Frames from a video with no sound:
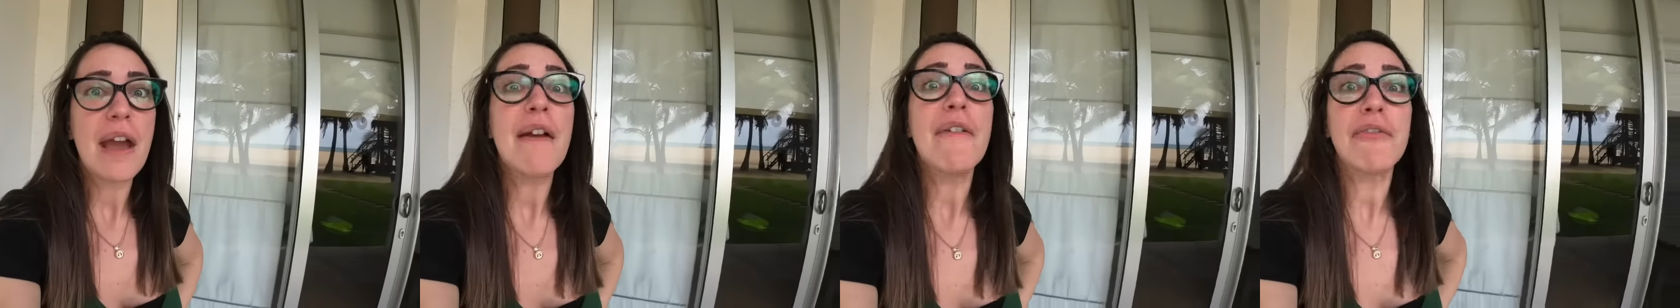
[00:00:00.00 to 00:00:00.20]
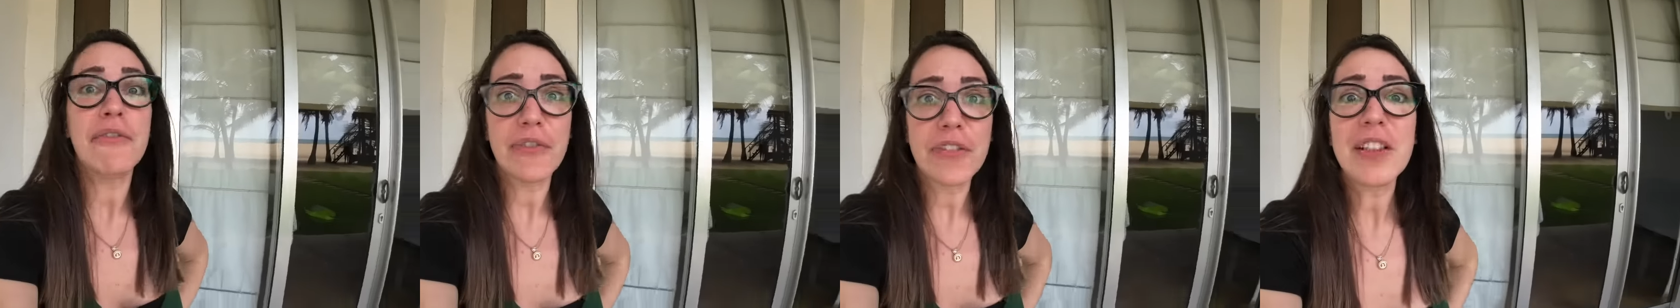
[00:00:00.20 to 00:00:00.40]

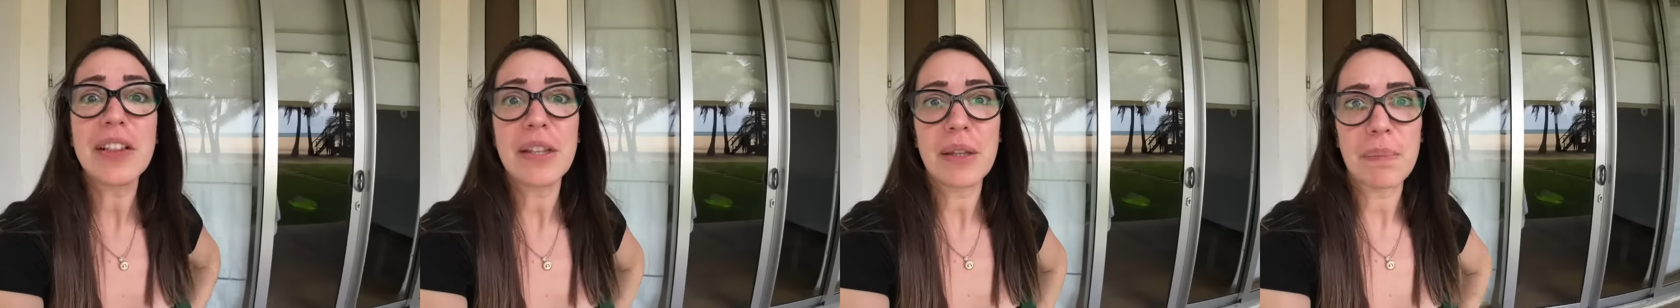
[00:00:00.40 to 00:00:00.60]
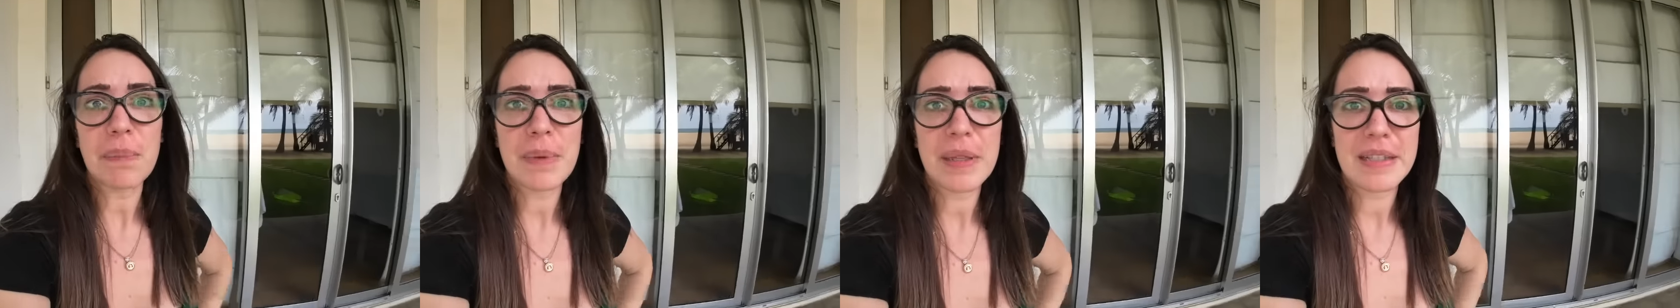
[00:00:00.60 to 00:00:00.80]

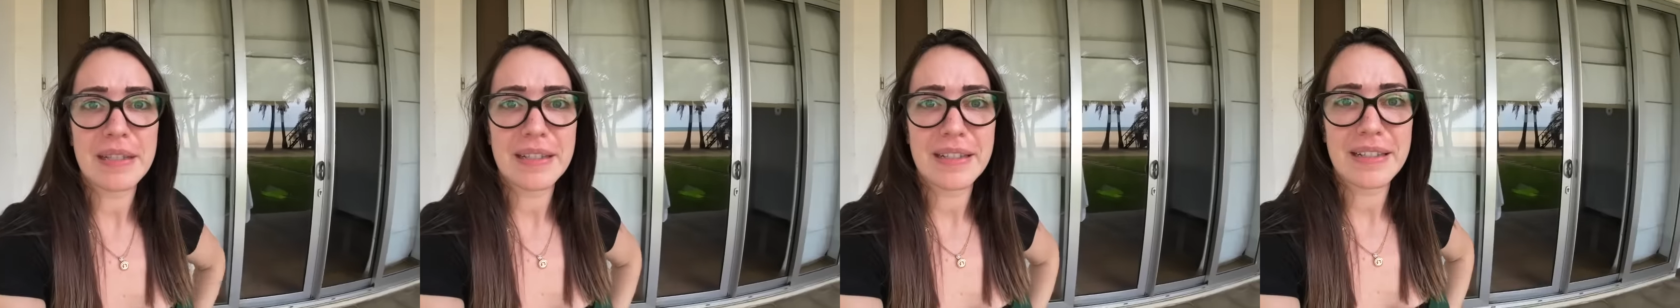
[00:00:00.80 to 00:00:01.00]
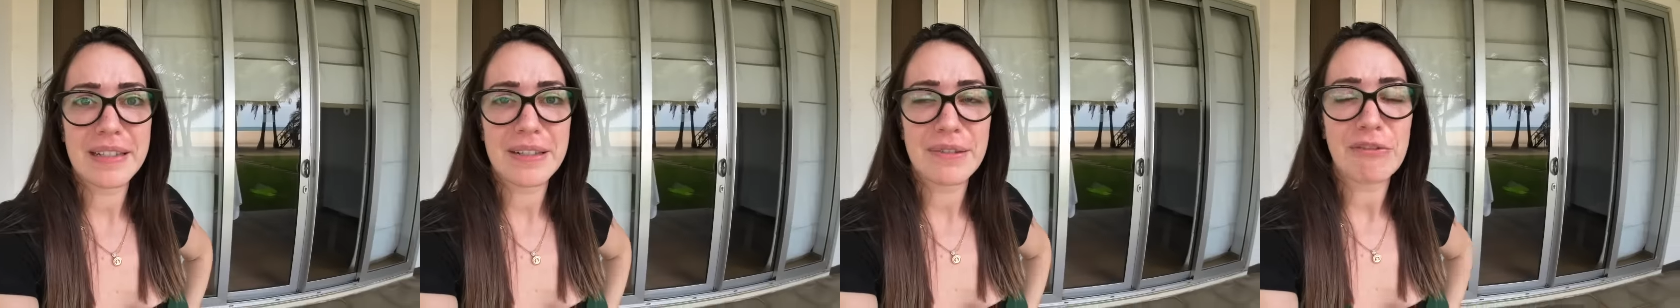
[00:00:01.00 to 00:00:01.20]

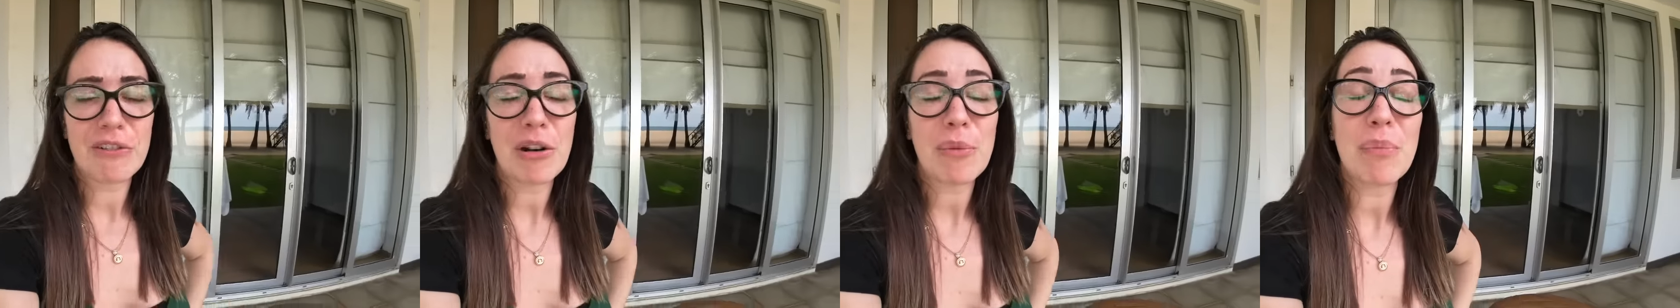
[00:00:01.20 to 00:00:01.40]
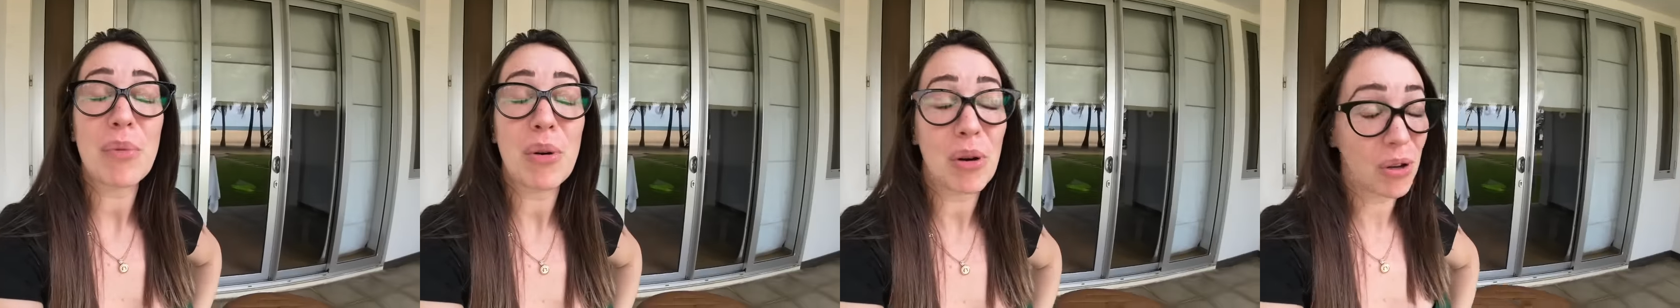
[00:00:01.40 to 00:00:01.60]
Philippines,
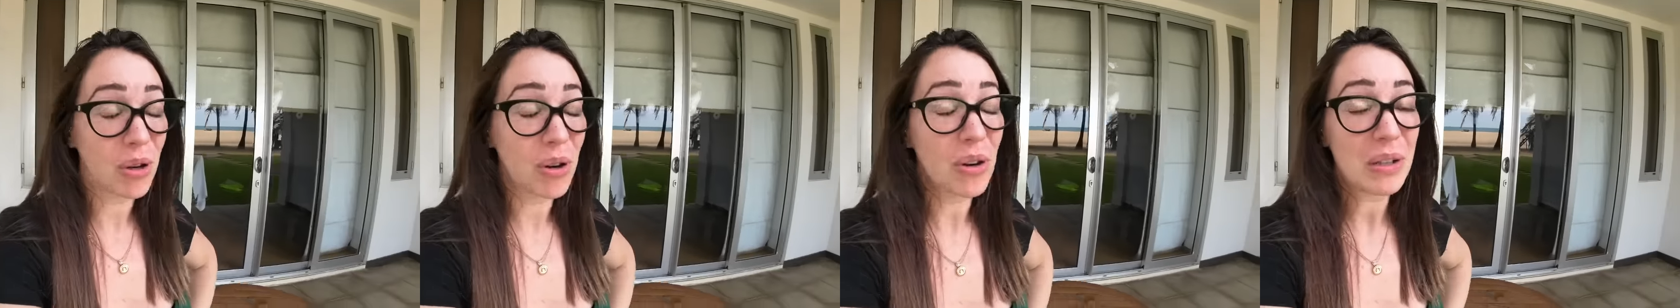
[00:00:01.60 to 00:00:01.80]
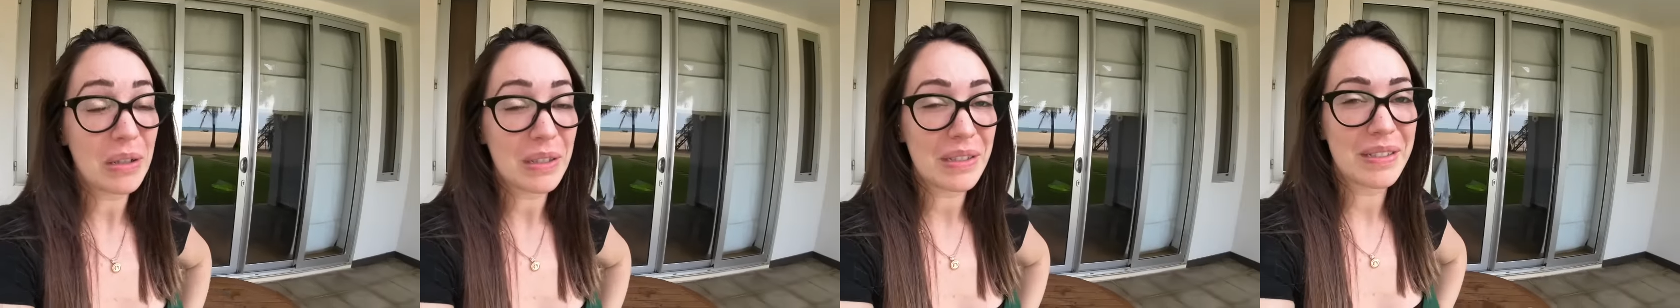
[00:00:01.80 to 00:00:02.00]
from
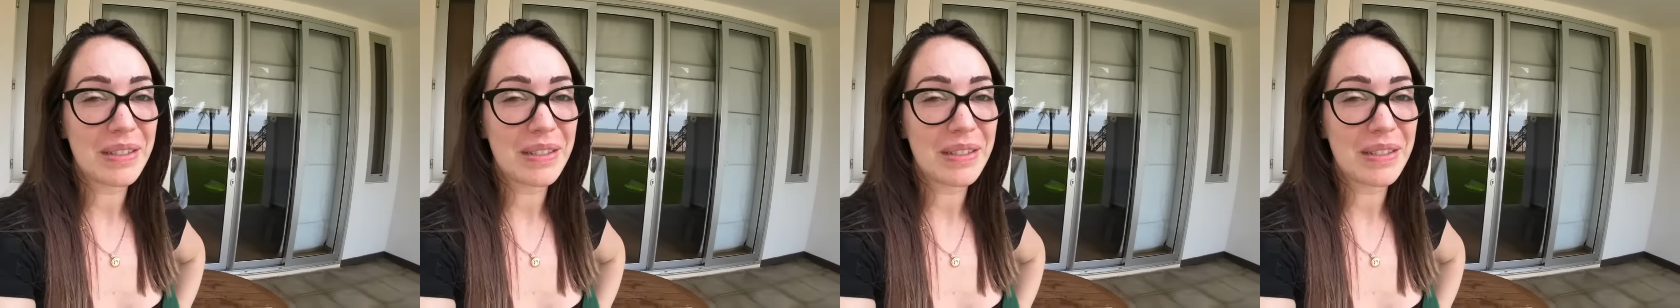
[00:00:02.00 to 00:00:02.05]
Bohol.